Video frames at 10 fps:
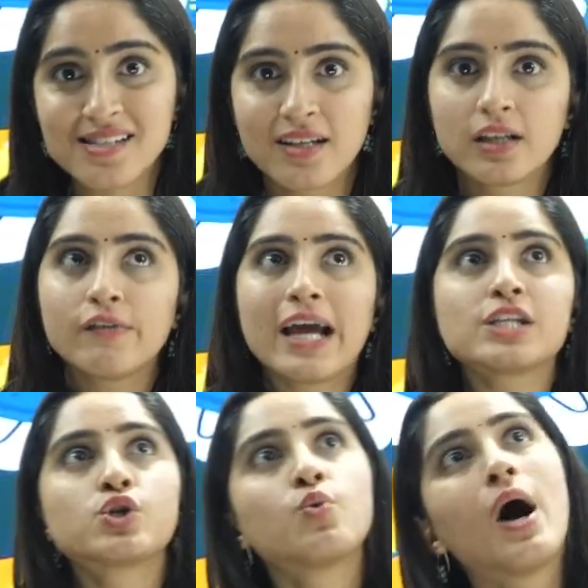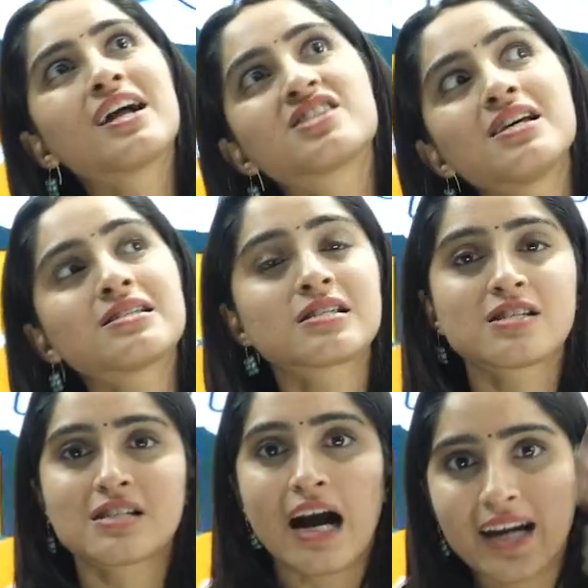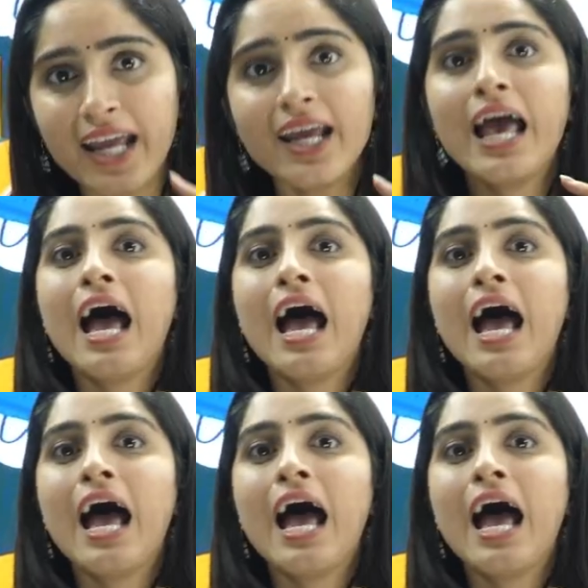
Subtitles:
Otherwise, you are just studying